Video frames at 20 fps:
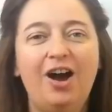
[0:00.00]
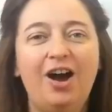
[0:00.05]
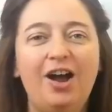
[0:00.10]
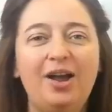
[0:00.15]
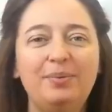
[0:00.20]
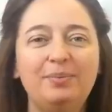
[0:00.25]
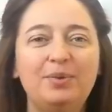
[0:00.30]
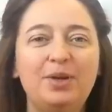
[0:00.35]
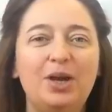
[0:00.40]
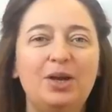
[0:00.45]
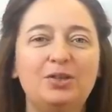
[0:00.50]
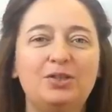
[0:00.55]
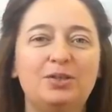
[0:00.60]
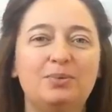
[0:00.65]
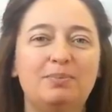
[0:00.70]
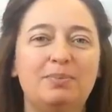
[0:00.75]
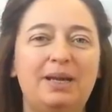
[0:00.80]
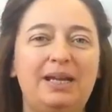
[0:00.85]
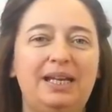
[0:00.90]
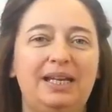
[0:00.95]
I'm going
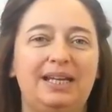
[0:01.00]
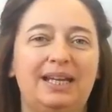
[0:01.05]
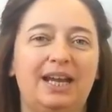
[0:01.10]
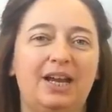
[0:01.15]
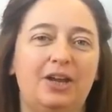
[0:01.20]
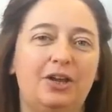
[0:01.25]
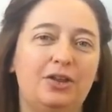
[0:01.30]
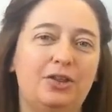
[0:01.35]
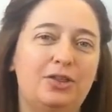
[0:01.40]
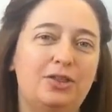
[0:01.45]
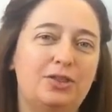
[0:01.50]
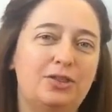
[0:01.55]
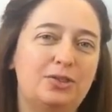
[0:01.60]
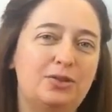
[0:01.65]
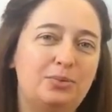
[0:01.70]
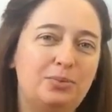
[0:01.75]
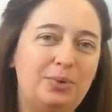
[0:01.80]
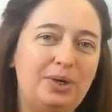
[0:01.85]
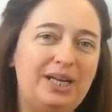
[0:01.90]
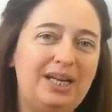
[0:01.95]
to make
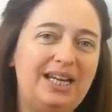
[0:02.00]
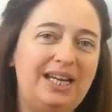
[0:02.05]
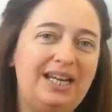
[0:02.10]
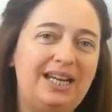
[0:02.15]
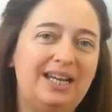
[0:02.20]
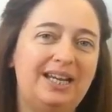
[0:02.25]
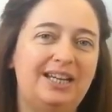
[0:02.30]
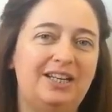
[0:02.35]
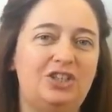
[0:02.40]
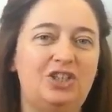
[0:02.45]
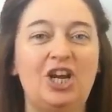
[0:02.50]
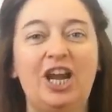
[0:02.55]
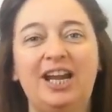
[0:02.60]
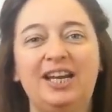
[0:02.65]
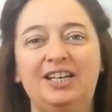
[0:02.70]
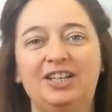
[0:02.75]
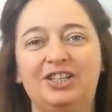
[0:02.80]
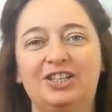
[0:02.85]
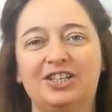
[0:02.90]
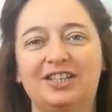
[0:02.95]
3
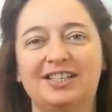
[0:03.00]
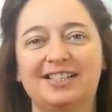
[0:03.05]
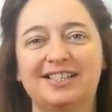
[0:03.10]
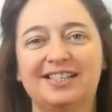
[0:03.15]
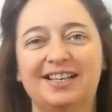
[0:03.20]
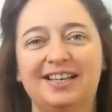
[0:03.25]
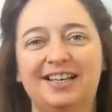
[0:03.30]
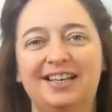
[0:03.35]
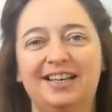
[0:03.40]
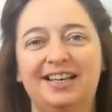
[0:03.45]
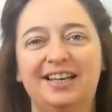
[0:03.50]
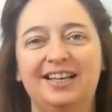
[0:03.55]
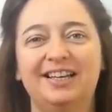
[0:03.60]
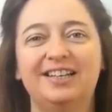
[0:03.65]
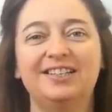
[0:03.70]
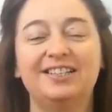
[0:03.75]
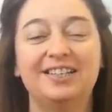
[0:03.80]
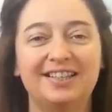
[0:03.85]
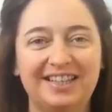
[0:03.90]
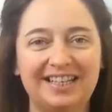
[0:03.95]
changes
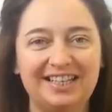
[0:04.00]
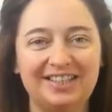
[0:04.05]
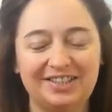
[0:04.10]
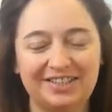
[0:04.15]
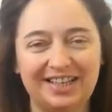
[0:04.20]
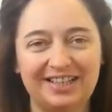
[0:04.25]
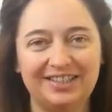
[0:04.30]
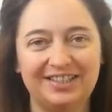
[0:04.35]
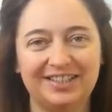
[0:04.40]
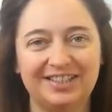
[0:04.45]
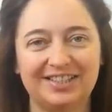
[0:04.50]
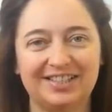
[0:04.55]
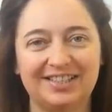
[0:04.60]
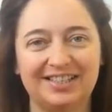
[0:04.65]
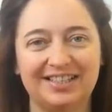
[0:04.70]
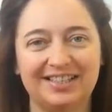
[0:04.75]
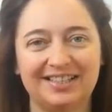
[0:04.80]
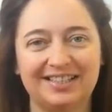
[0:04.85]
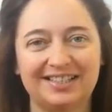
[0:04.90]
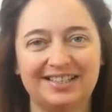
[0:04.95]
to these
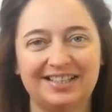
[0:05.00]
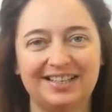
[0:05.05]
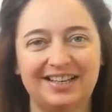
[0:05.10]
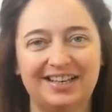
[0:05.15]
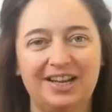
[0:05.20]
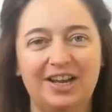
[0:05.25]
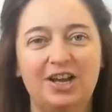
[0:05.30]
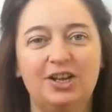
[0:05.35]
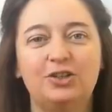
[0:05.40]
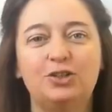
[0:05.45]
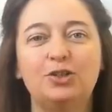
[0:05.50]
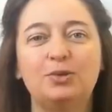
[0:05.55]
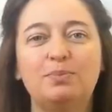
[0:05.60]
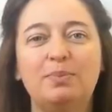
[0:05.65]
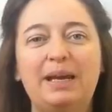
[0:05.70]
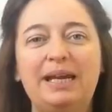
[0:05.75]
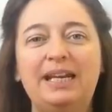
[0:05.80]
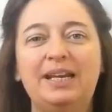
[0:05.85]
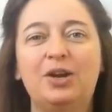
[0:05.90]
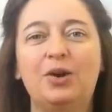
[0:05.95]
sentences to
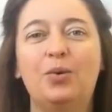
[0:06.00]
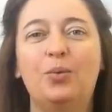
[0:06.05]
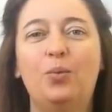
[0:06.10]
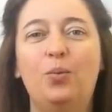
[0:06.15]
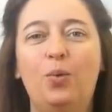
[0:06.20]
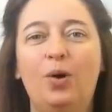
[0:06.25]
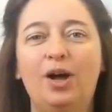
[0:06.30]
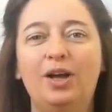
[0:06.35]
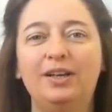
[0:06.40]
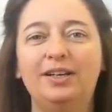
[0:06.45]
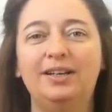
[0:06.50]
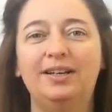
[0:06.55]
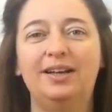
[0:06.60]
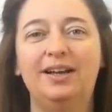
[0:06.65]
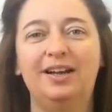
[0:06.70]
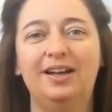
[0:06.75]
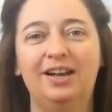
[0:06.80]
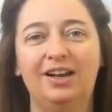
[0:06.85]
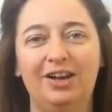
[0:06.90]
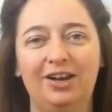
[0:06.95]
make one
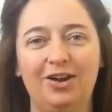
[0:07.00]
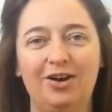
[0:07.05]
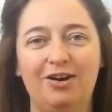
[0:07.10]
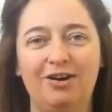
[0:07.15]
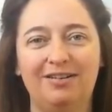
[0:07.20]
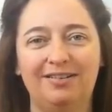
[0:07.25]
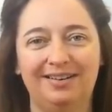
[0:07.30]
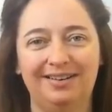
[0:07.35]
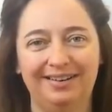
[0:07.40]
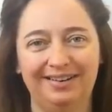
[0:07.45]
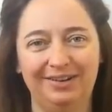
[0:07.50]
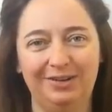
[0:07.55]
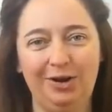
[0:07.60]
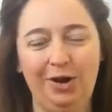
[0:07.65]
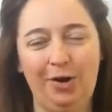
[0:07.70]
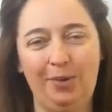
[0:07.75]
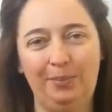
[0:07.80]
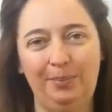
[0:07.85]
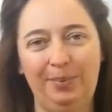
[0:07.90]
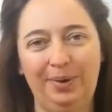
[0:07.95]
long,
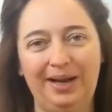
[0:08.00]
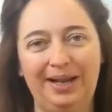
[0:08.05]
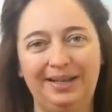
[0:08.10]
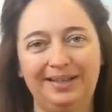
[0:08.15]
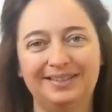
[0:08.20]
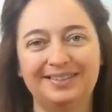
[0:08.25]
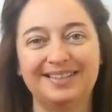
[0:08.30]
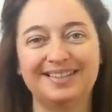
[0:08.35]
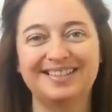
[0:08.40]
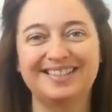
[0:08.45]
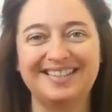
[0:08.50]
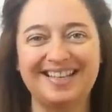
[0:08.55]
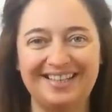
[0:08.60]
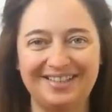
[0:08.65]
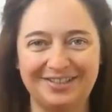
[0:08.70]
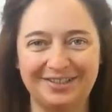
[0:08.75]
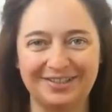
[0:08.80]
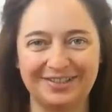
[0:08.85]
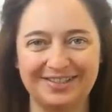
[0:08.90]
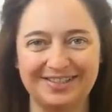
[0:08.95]
complex
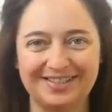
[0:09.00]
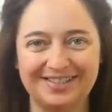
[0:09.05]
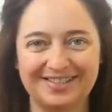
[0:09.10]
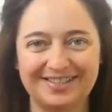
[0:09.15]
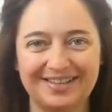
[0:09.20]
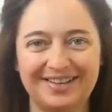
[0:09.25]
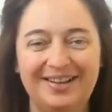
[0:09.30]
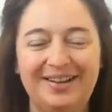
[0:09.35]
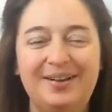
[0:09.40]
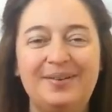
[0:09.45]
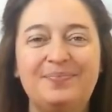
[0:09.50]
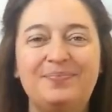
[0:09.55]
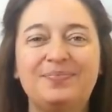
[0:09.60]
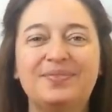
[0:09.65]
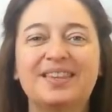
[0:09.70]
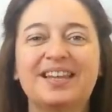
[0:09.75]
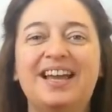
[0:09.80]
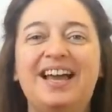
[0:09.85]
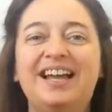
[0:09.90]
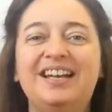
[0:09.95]
sentence.
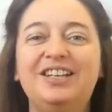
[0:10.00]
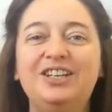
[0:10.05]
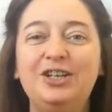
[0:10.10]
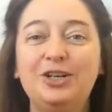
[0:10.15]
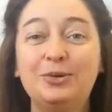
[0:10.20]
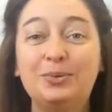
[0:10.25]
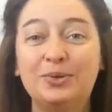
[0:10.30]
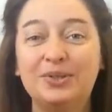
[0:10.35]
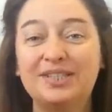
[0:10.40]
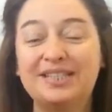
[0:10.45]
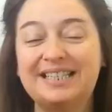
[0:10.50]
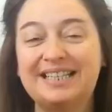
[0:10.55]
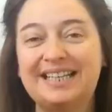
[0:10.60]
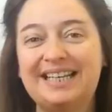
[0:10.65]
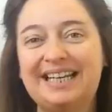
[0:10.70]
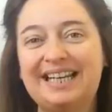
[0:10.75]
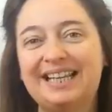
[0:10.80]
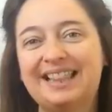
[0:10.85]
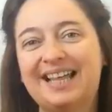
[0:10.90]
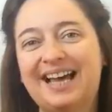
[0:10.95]
And you will
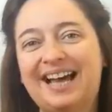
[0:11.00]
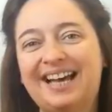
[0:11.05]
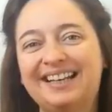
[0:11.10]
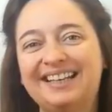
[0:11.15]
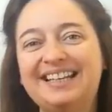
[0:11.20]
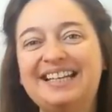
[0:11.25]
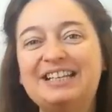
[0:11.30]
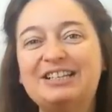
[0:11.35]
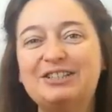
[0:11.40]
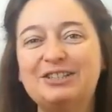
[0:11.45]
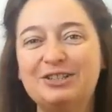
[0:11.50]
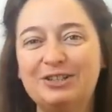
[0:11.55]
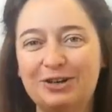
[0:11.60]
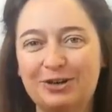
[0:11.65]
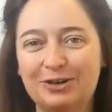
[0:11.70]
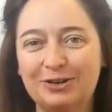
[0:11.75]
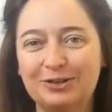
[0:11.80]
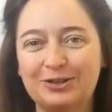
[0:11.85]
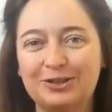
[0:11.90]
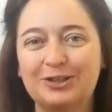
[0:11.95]
see that it's
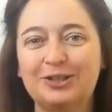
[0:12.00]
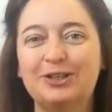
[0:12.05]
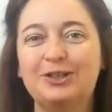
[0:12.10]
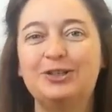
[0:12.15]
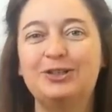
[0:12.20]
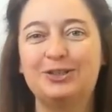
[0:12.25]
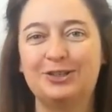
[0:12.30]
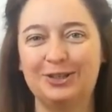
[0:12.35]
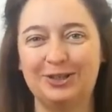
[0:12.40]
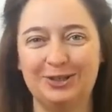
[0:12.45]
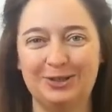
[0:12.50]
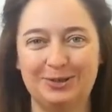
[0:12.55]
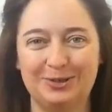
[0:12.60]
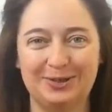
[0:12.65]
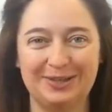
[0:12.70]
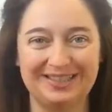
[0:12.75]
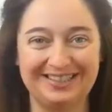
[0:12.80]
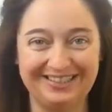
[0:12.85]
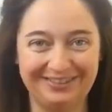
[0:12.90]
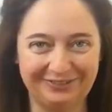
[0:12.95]
not
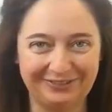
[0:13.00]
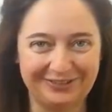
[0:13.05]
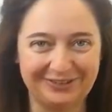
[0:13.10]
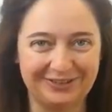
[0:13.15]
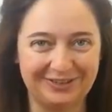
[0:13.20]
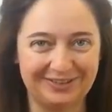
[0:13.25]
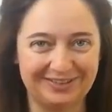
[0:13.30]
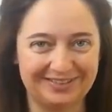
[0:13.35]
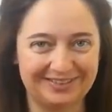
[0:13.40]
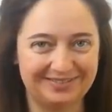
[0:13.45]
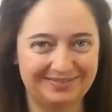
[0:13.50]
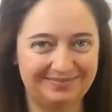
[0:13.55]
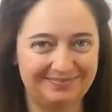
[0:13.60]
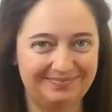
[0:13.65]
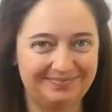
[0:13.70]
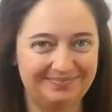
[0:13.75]
too difficult.